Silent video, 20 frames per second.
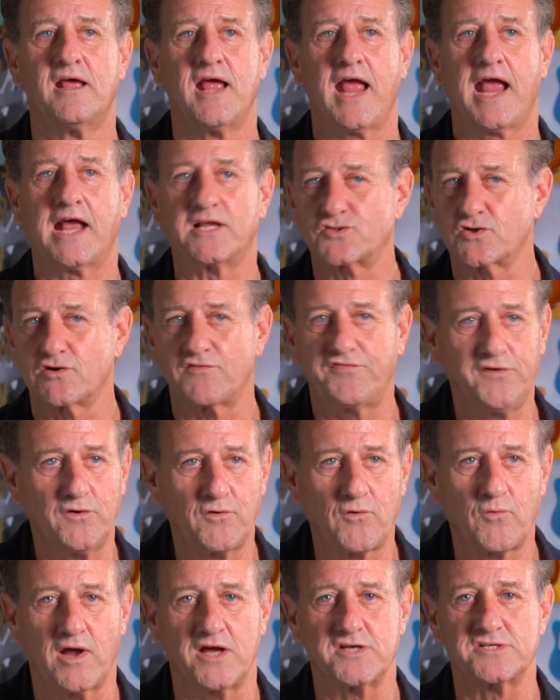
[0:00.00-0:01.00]
answer a few
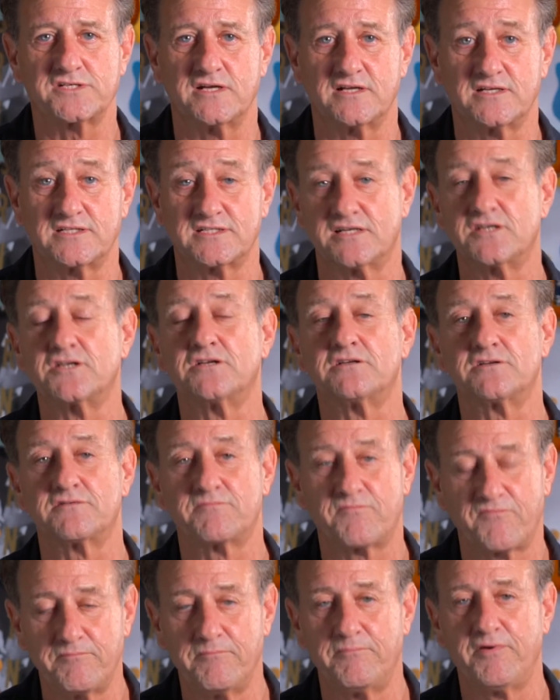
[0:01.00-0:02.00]
questions." And
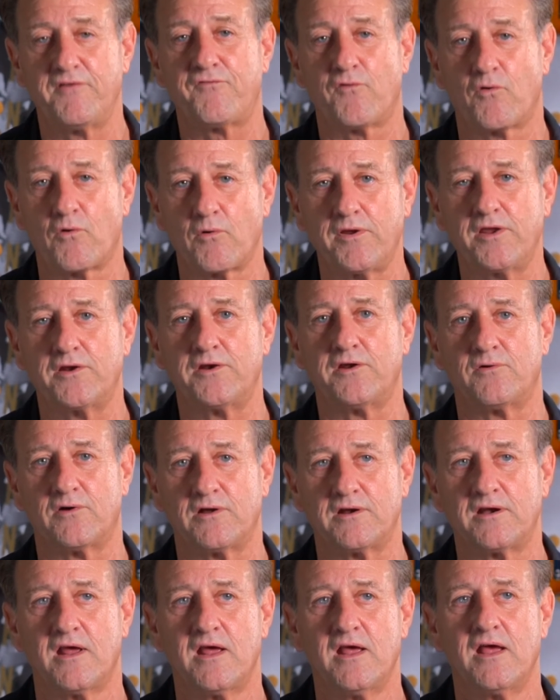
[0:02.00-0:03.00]
before you knew
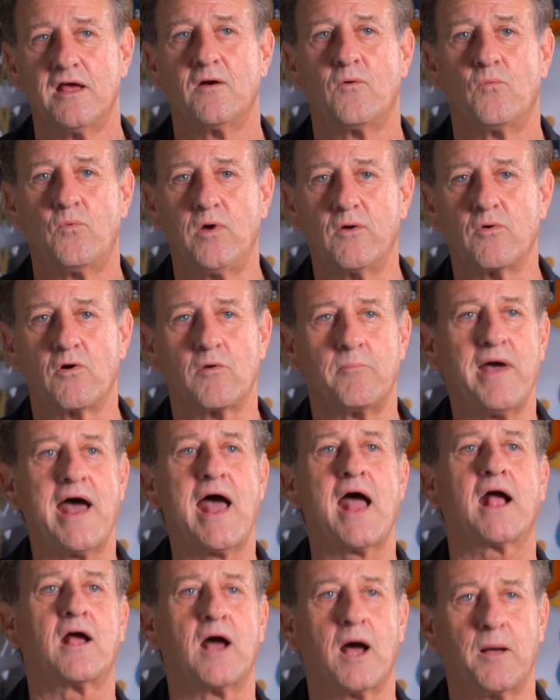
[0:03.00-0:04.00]
it, we were
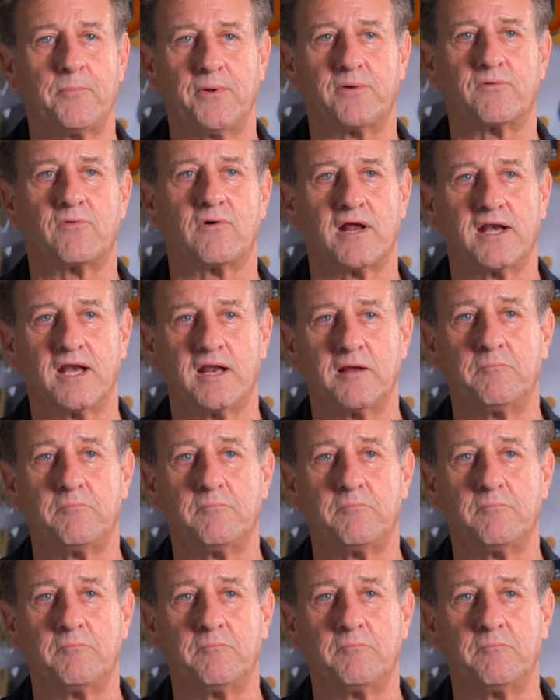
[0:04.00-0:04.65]
back up and running.